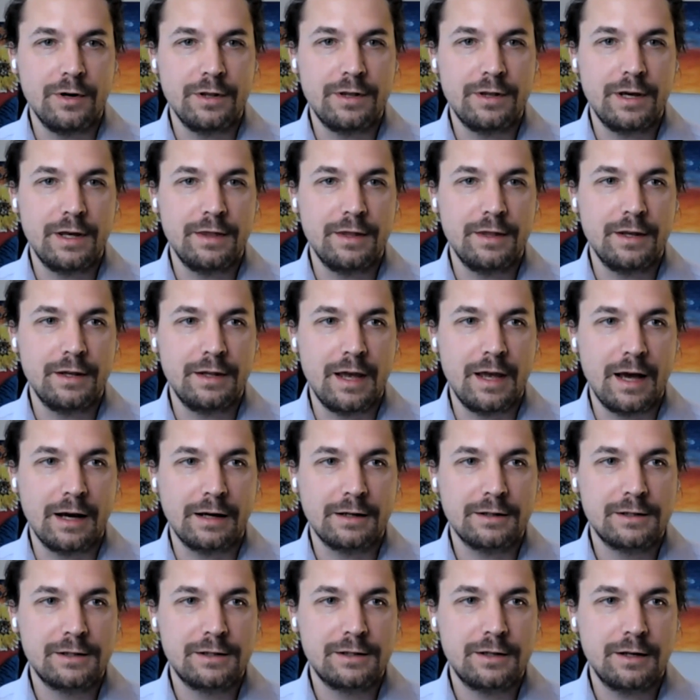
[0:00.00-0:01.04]
within the
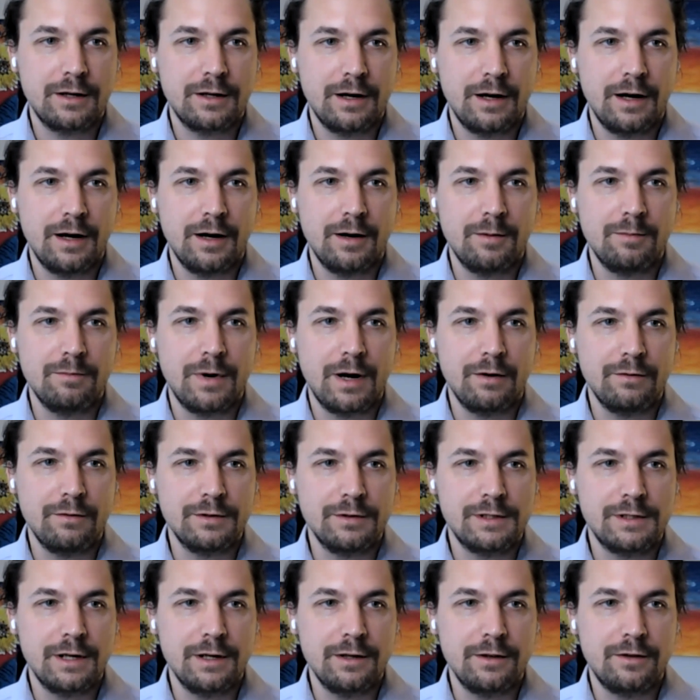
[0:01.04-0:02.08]
next, I
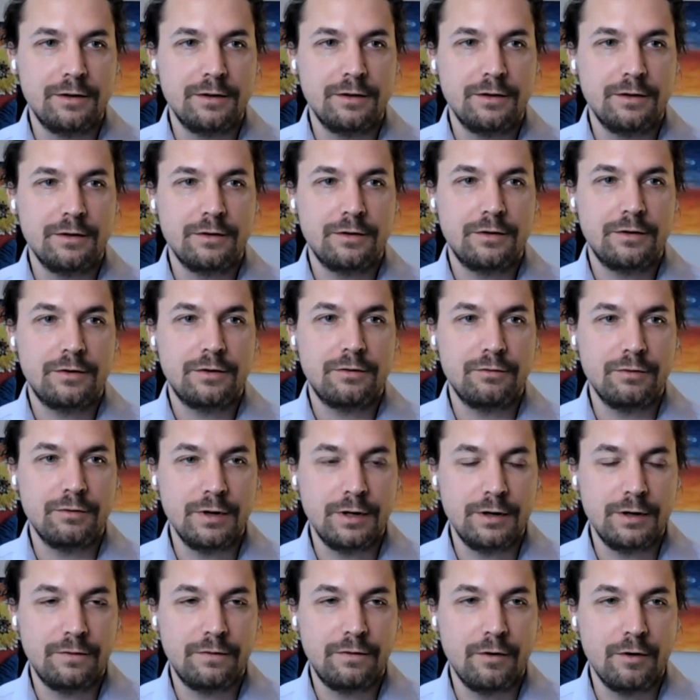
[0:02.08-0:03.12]
would say, 3
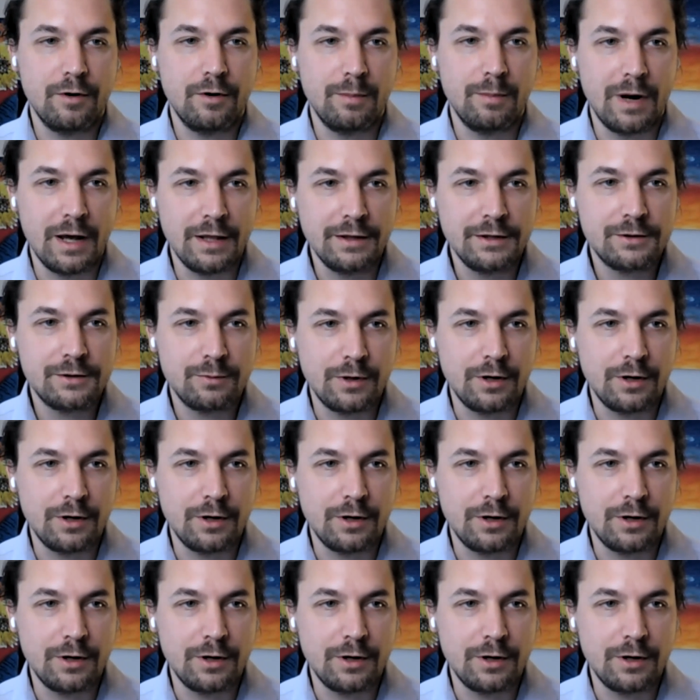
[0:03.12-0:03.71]
to 4 months.